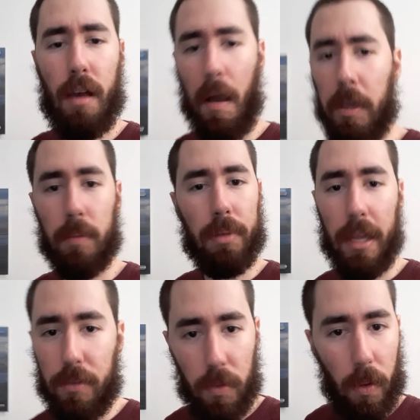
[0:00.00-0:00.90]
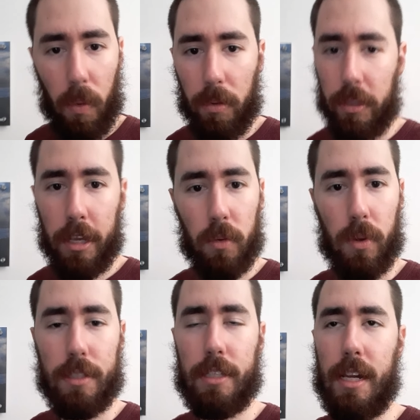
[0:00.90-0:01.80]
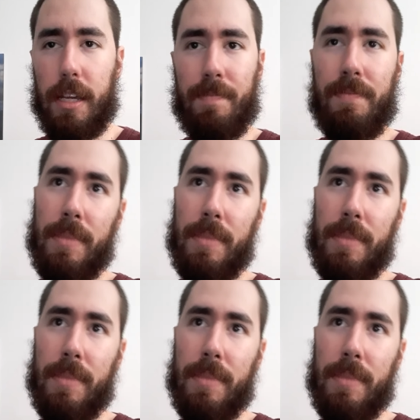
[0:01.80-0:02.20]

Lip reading: I'm gonna play through the whole thing in one sitting.